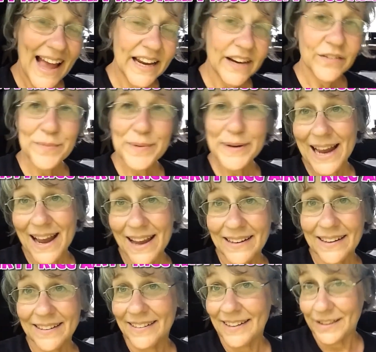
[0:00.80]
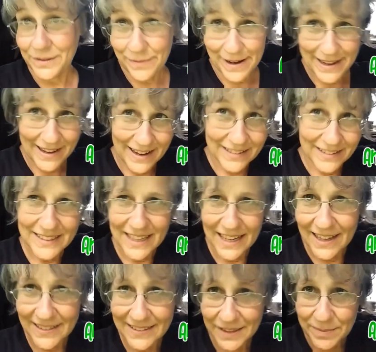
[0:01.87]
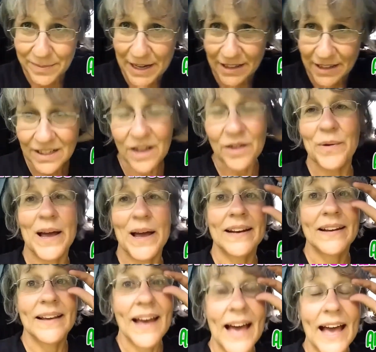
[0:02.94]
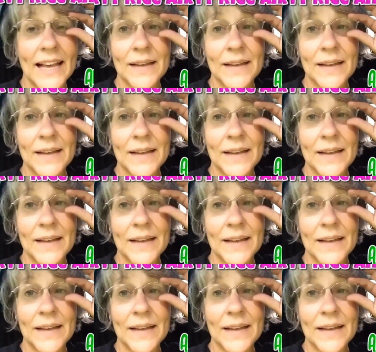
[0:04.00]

Hey everybody, Ann here. It's raining outside, so my hair's all wet.